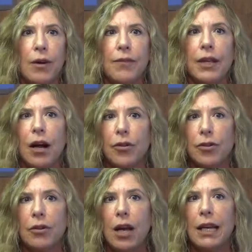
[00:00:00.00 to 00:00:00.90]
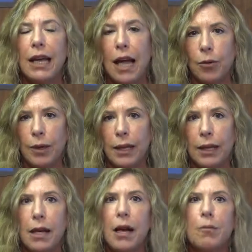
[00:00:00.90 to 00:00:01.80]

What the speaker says: of the underlying equity